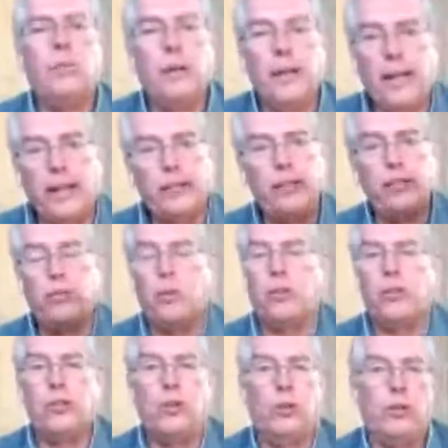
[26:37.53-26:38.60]
My dad says, well, you
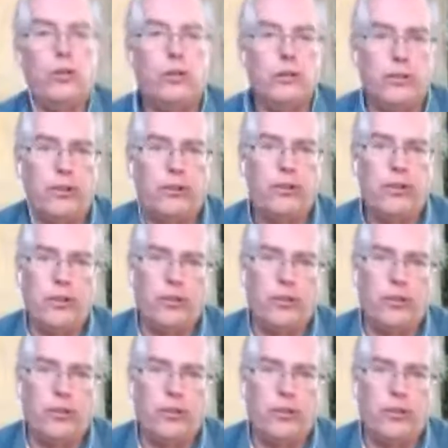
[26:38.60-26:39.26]
should go to university.